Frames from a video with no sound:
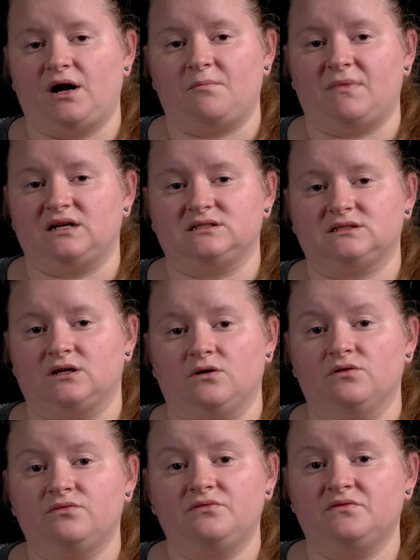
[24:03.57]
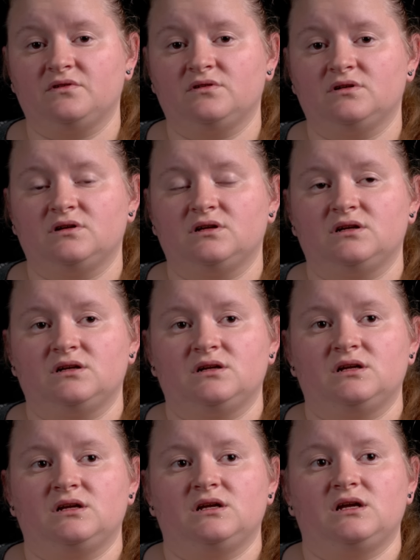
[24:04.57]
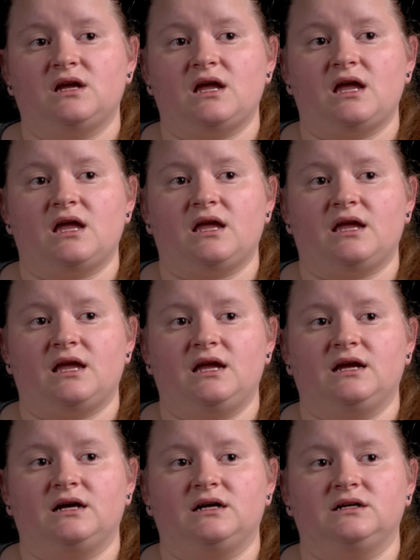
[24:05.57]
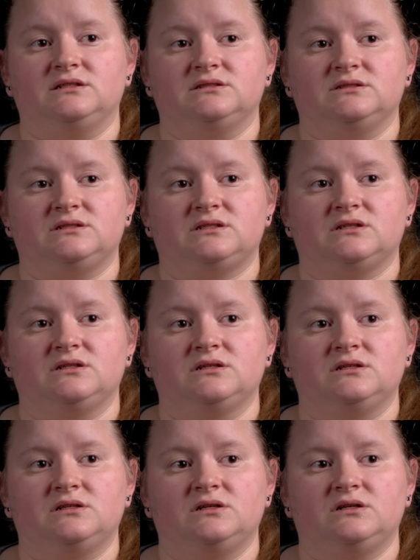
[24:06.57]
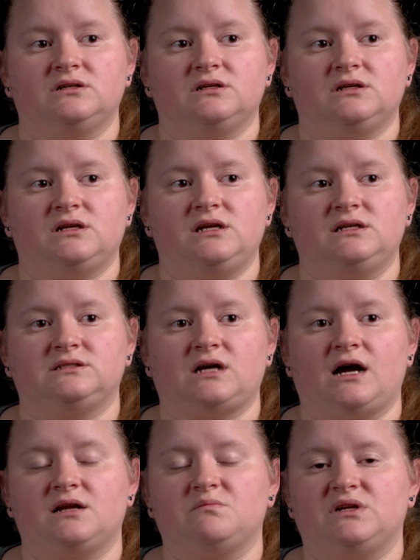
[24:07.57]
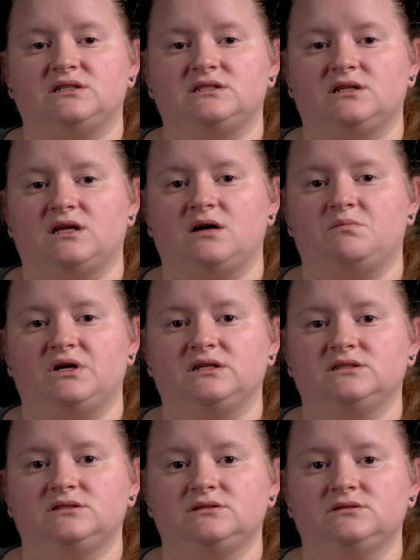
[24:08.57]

by myself. And he tied me to that bed.